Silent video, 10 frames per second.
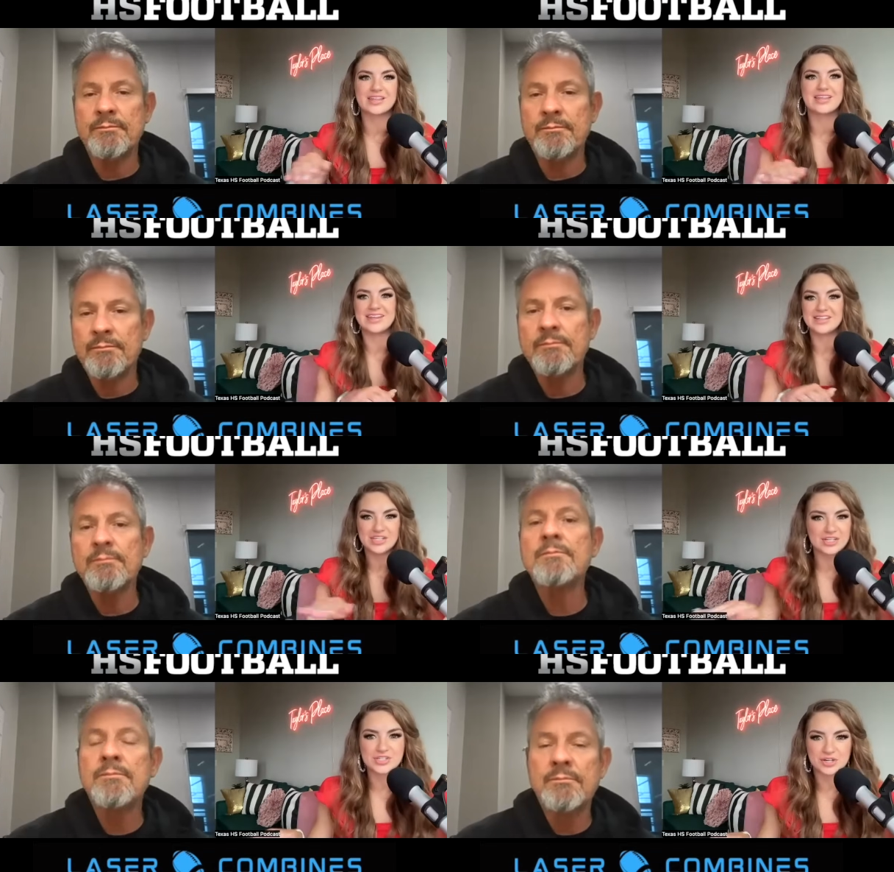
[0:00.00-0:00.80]
Speaker 1: and
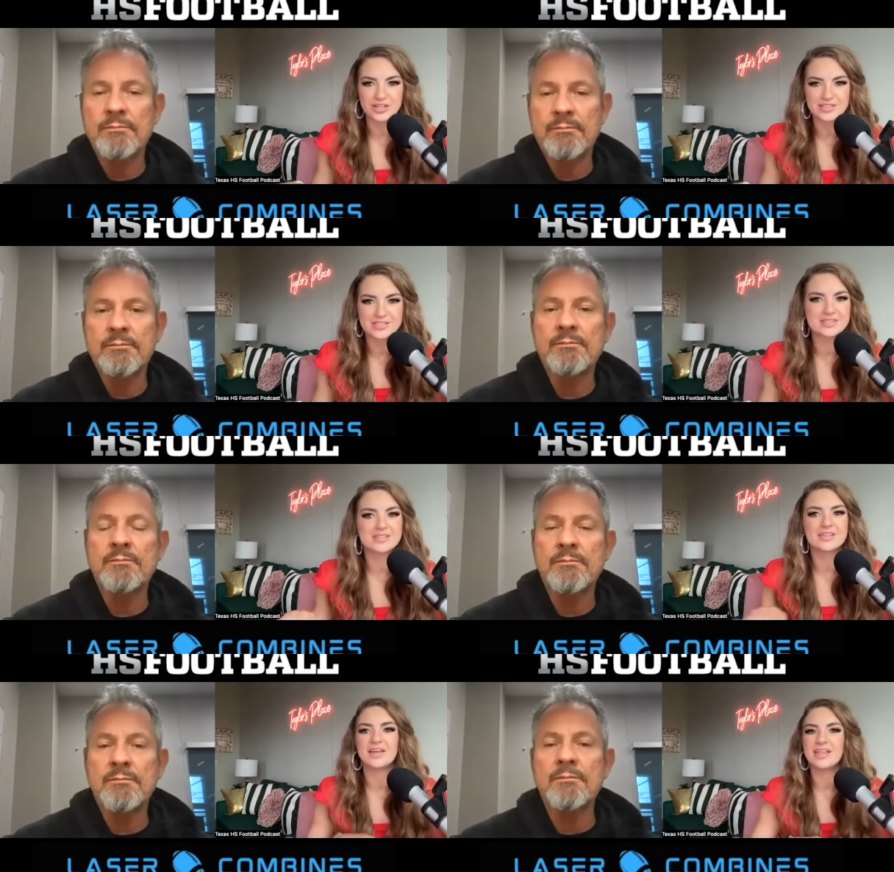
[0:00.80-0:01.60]
endurance.
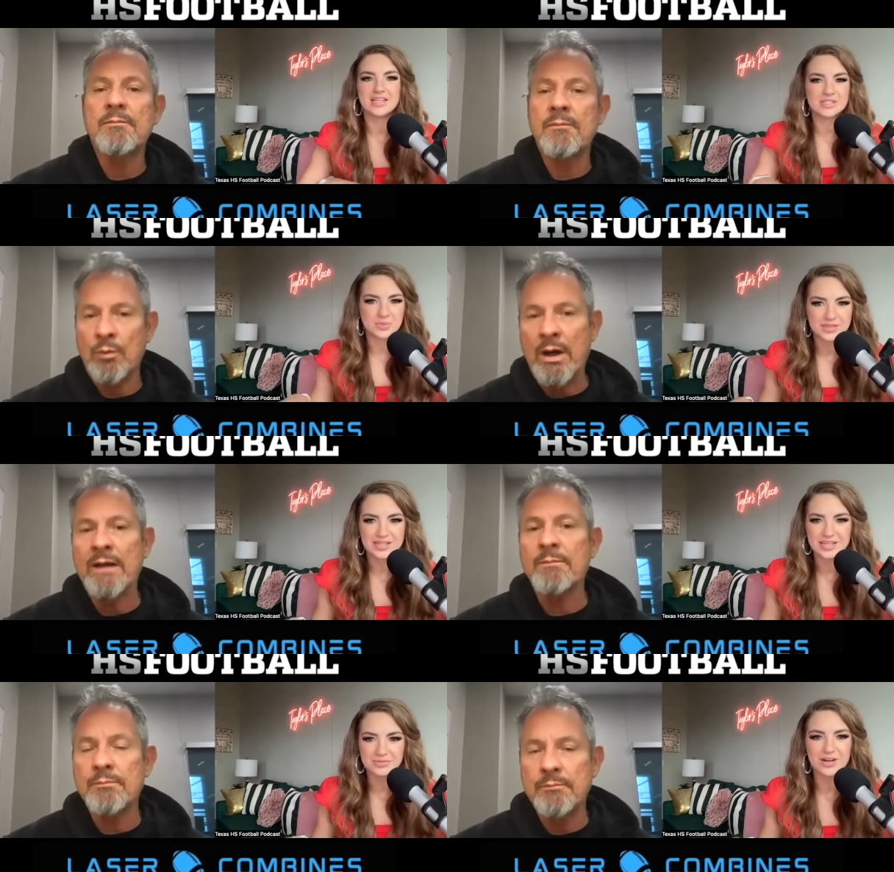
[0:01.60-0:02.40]
That's what right. they
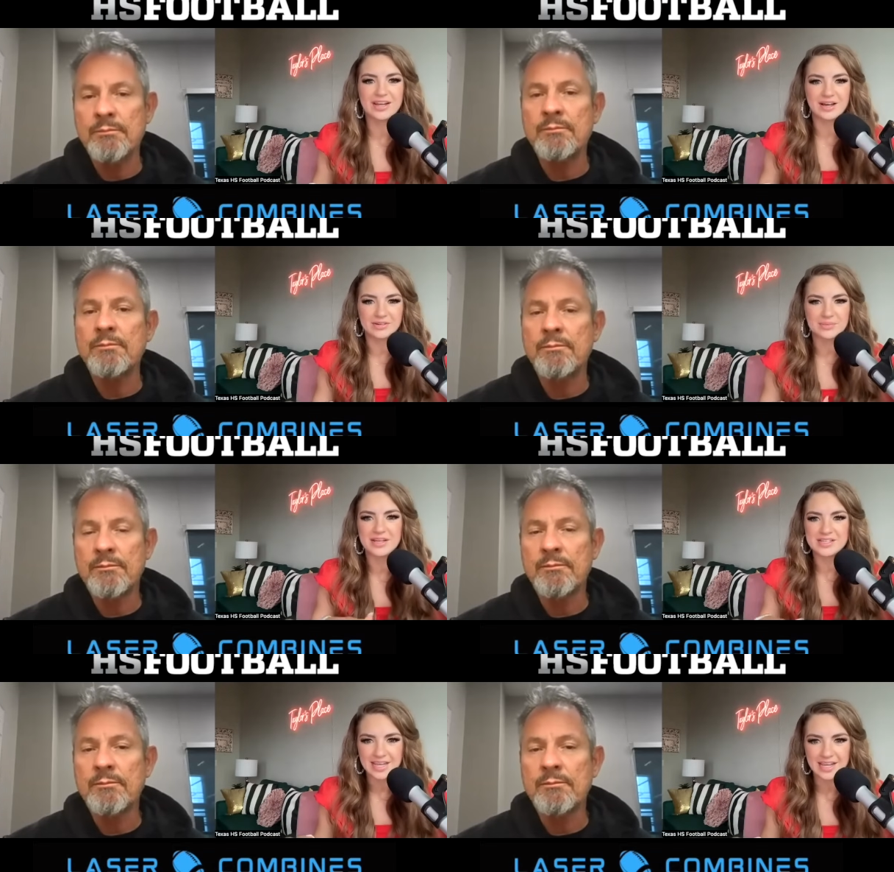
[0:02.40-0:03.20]
need right now to
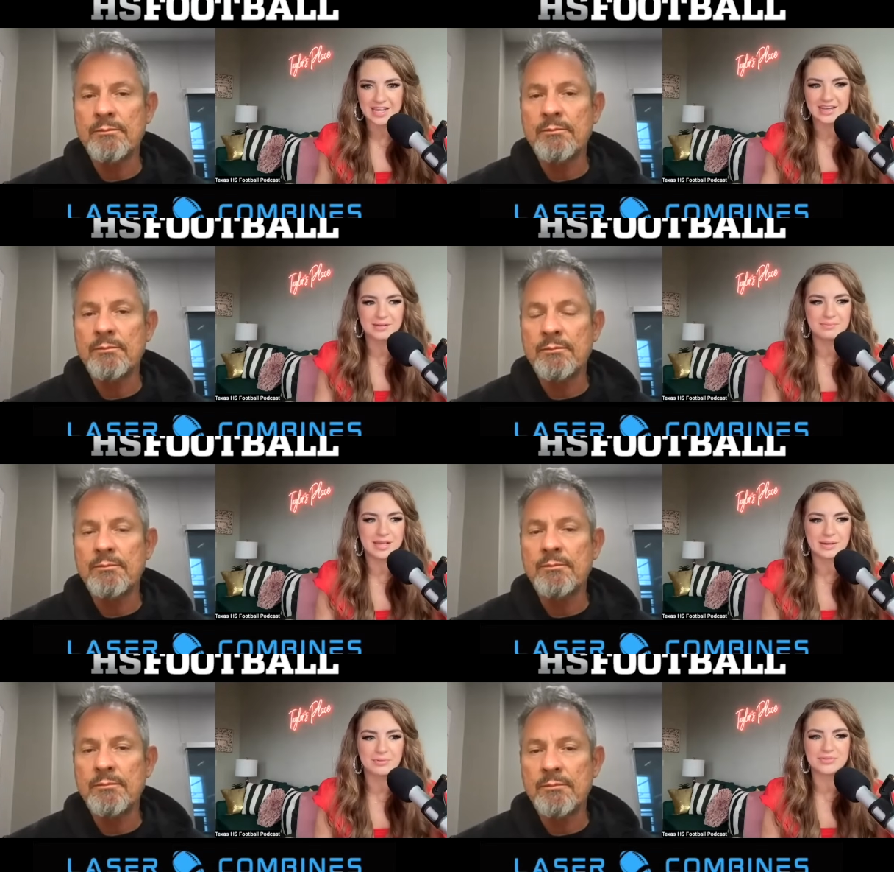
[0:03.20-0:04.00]
maintain and be
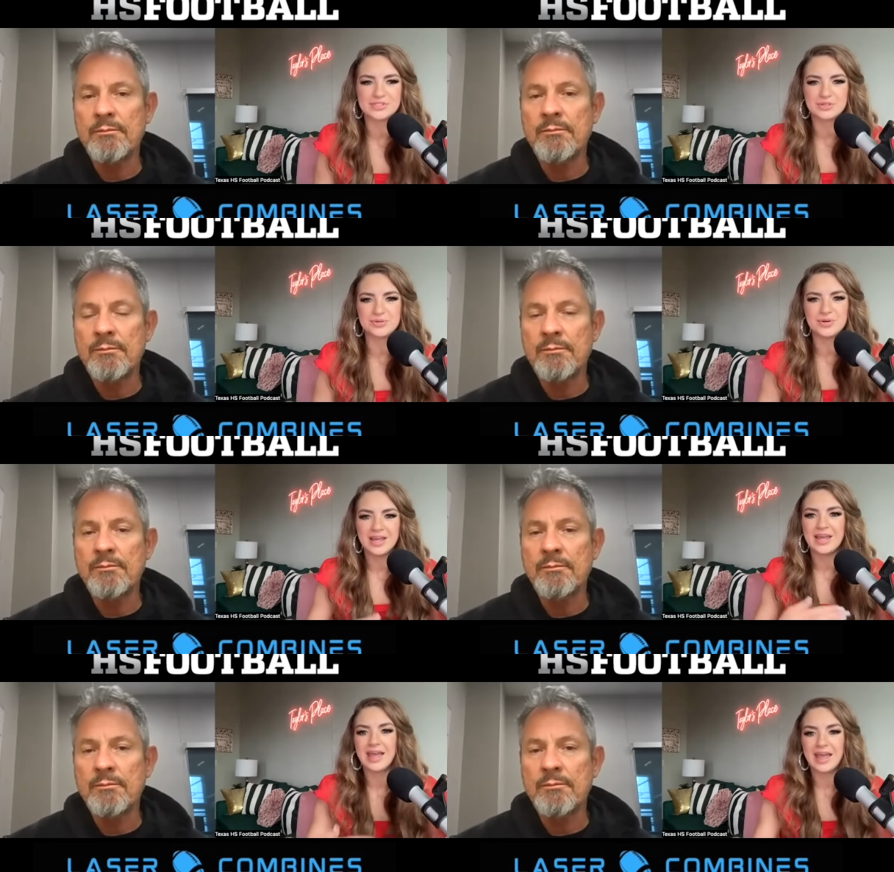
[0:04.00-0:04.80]
able to
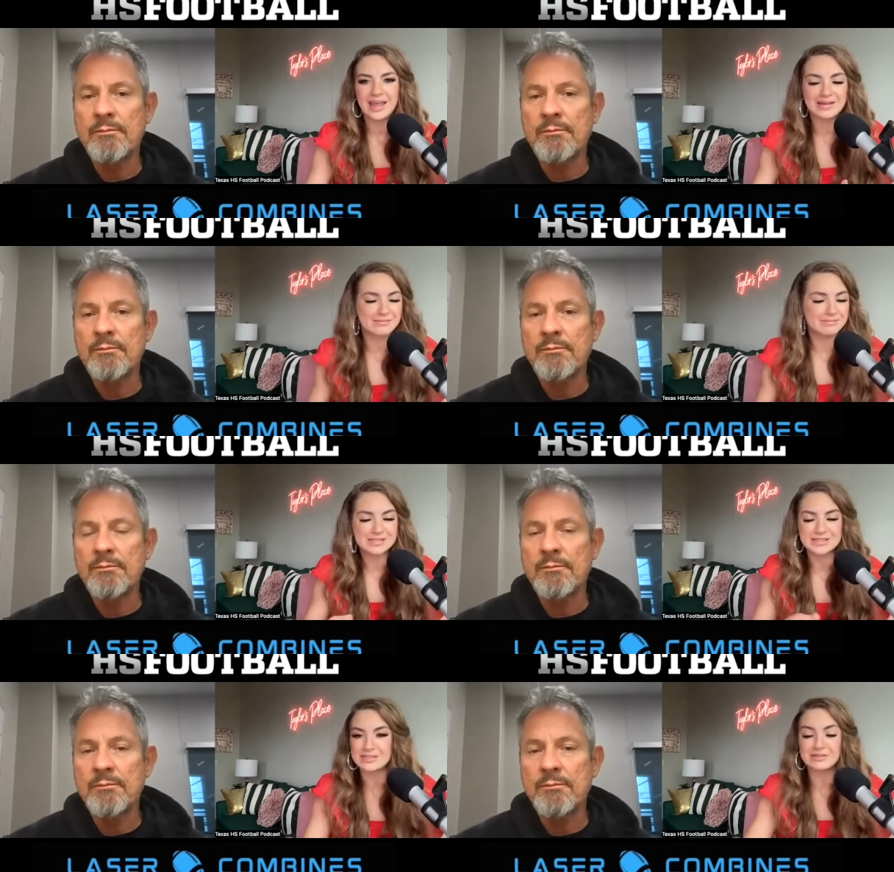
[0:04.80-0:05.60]

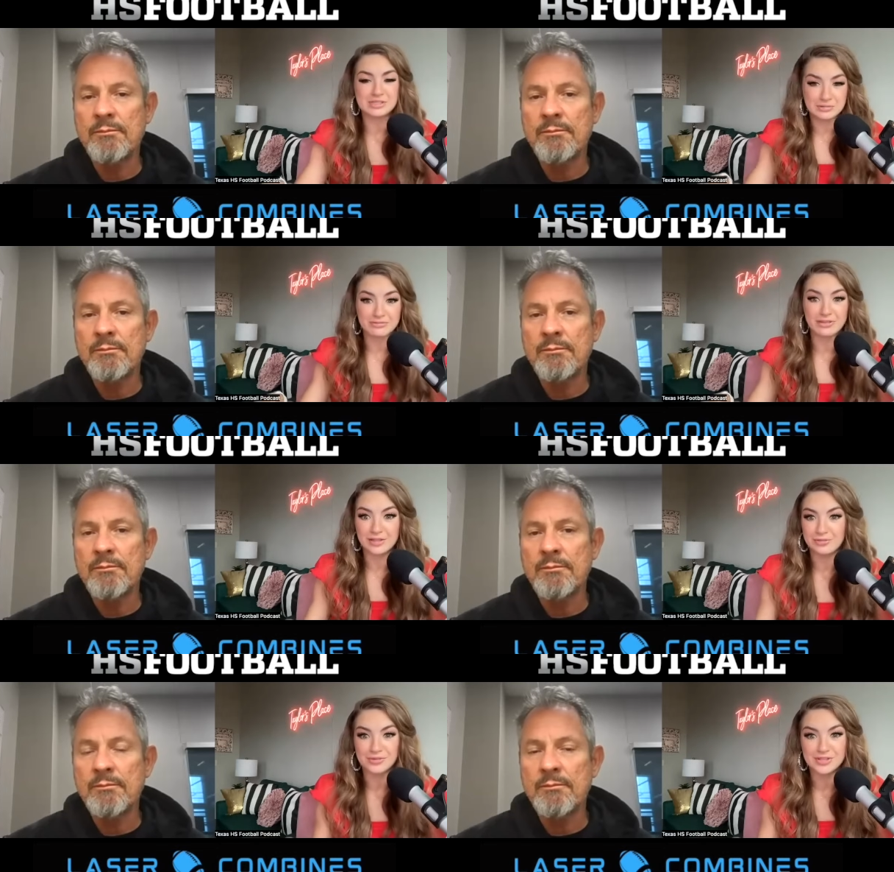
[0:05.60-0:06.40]
to to fly
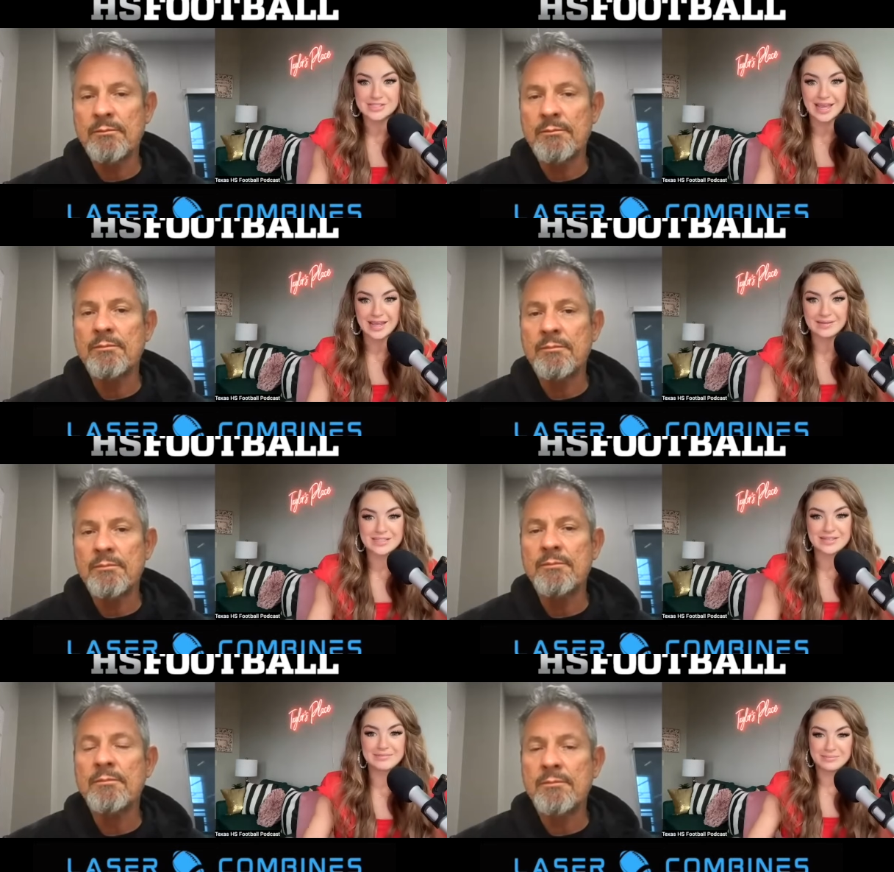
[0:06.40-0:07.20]
through these games
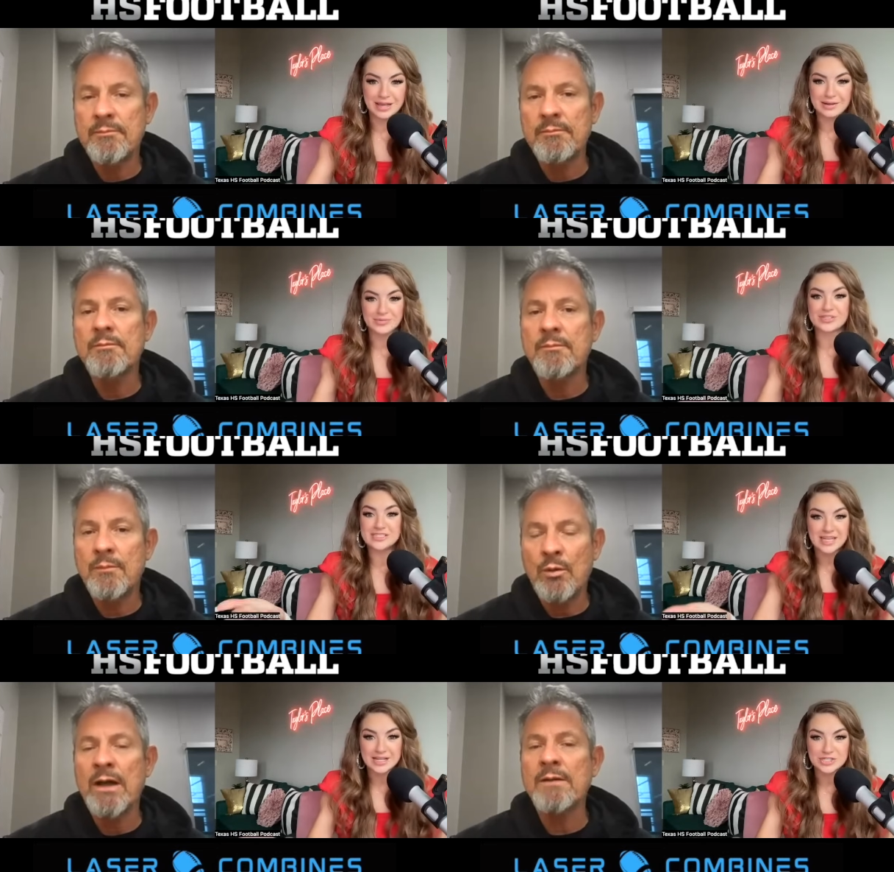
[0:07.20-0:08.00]
and be able to
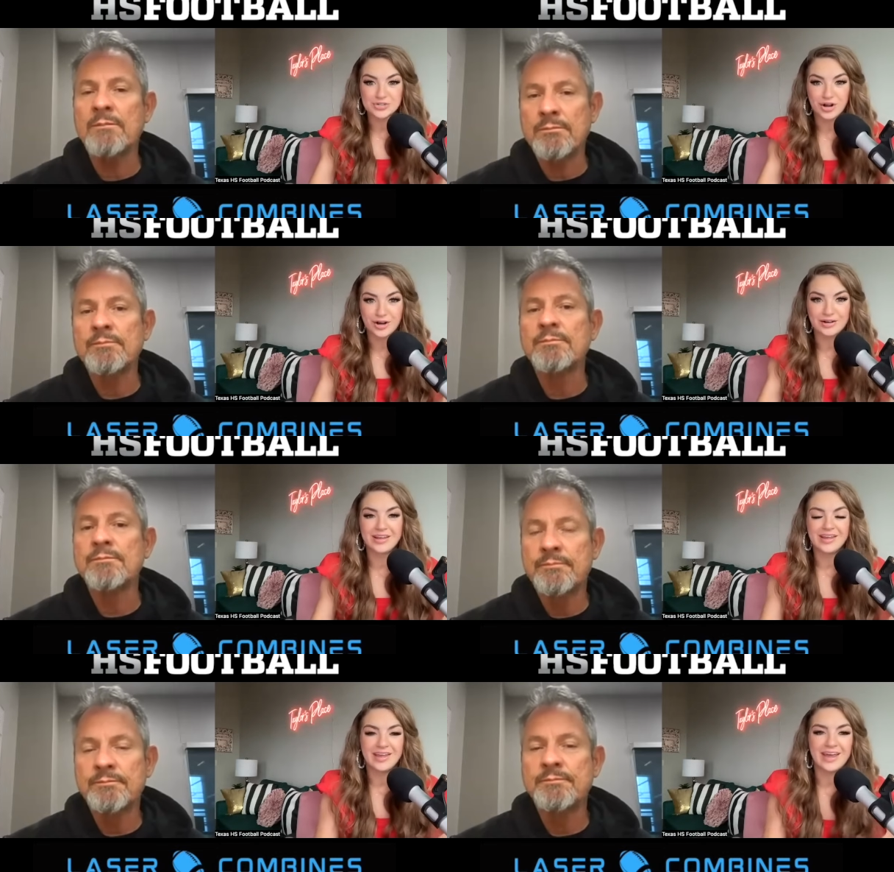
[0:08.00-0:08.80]
stay right. strong.
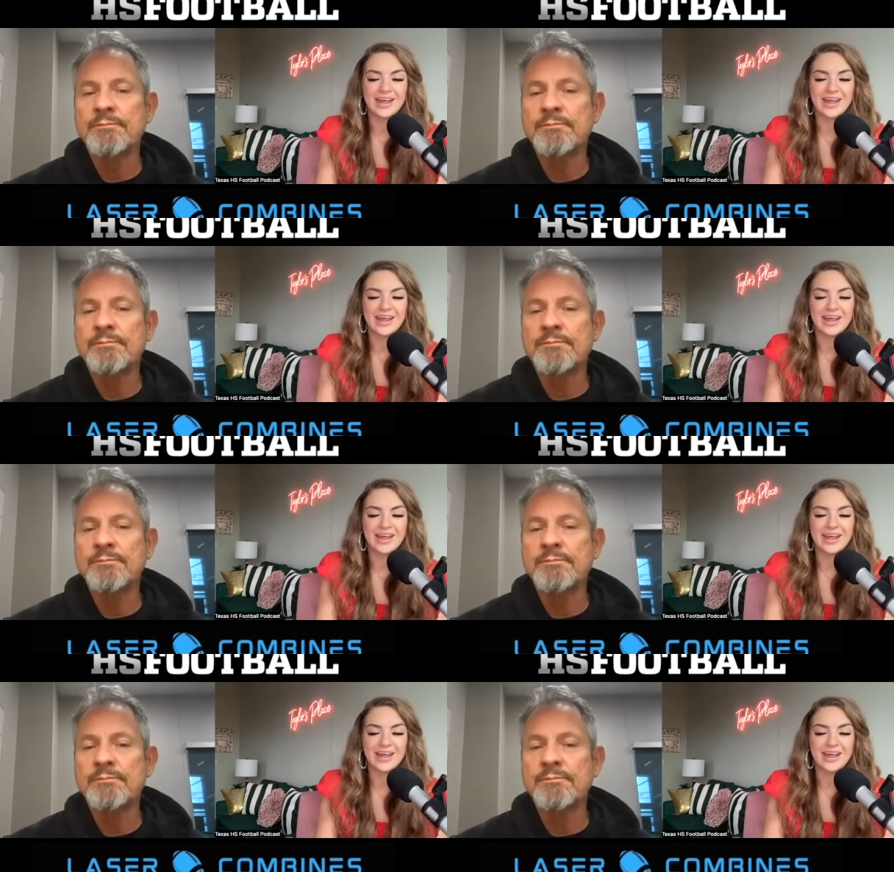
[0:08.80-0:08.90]
And I